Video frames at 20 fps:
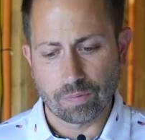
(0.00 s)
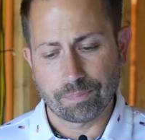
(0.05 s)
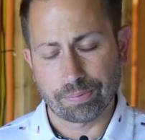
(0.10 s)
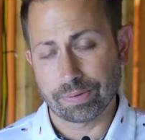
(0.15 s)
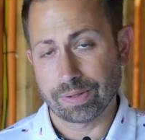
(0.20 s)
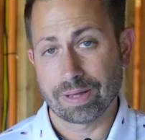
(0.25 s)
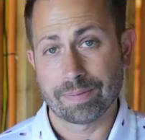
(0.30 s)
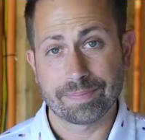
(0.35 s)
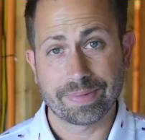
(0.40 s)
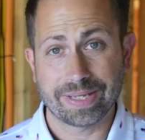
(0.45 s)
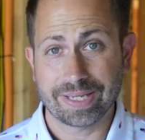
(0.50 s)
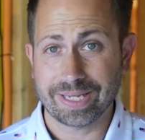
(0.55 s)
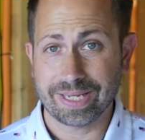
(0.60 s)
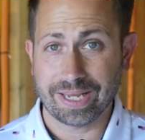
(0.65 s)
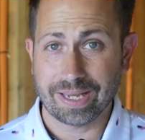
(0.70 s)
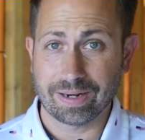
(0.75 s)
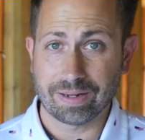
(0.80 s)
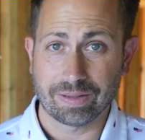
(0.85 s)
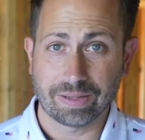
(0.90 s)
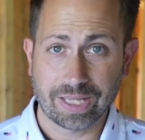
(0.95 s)
plumbing,
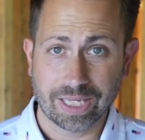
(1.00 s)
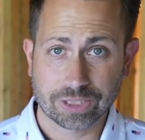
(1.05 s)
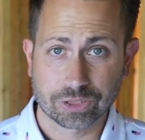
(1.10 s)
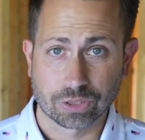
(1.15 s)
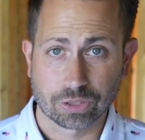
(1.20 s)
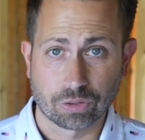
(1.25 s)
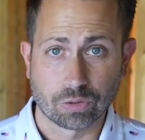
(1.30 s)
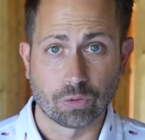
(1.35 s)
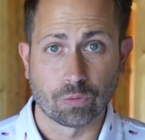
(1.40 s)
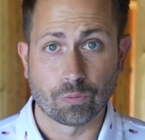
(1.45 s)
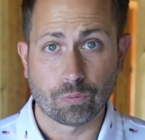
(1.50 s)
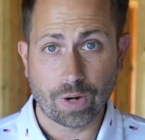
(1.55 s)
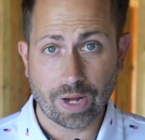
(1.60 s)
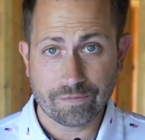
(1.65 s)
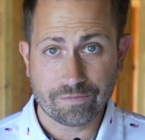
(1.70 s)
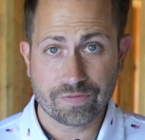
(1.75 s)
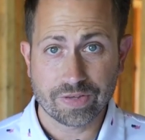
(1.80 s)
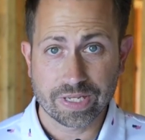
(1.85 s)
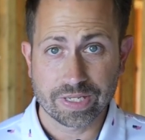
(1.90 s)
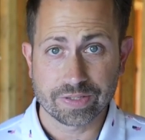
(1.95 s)
and electrical
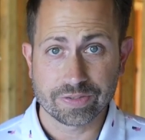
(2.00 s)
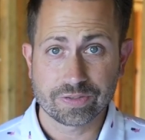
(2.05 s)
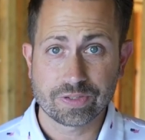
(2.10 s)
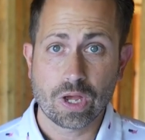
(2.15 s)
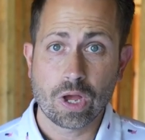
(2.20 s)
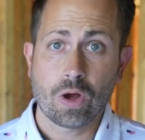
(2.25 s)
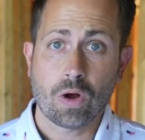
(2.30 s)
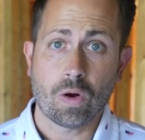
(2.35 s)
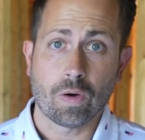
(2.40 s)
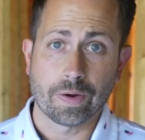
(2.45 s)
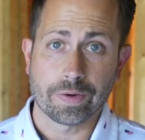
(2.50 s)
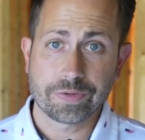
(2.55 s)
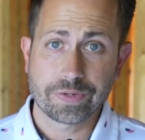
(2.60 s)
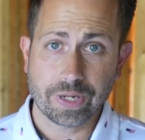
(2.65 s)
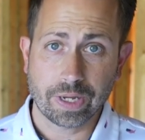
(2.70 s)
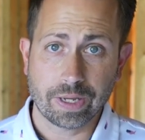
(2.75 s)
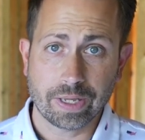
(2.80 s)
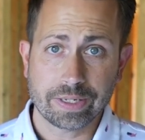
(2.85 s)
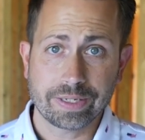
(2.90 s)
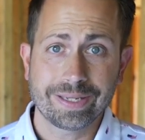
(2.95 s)
rough-ins are
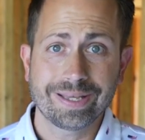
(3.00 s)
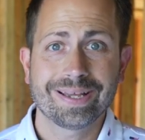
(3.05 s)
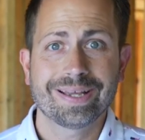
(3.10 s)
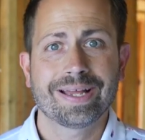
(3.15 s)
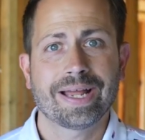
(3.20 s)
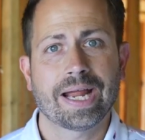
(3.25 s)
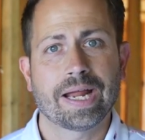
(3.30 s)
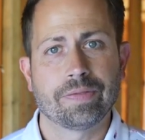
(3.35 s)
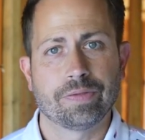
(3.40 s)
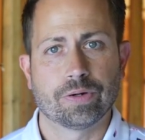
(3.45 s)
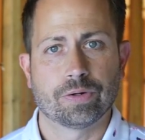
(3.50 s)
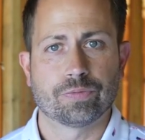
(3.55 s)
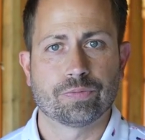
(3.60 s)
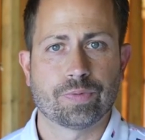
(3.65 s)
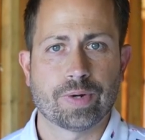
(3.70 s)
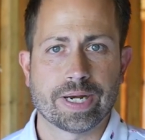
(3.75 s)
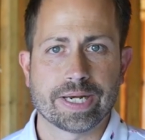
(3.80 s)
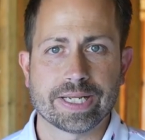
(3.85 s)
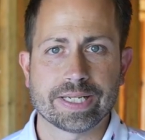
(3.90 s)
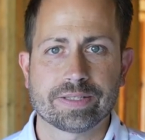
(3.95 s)
done and they're
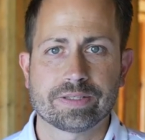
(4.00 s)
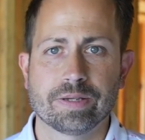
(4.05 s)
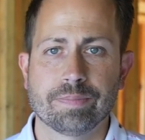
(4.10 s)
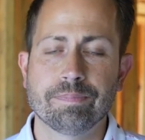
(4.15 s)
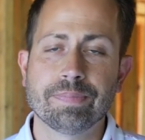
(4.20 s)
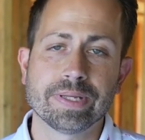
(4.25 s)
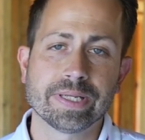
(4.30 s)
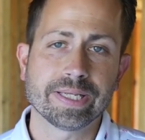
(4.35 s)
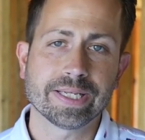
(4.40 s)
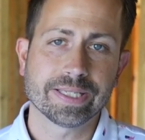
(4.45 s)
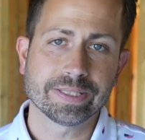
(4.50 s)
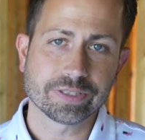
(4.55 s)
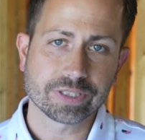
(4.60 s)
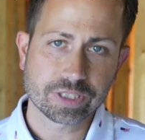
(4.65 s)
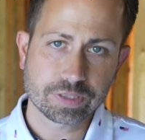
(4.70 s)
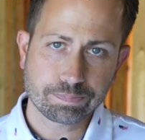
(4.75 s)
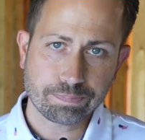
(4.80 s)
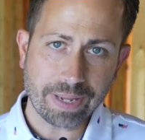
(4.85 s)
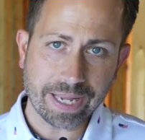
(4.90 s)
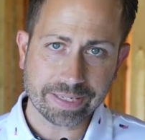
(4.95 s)
ready to be
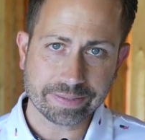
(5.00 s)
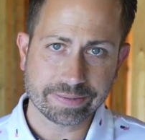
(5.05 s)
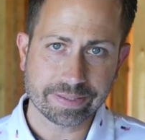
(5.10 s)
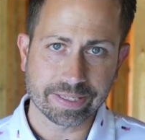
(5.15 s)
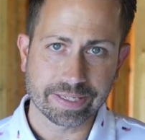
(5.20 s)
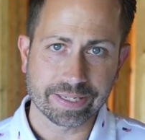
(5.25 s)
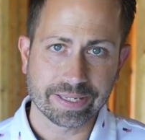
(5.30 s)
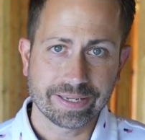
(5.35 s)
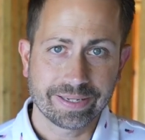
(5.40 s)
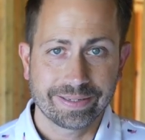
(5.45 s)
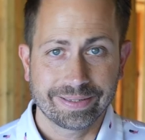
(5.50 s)
inspected.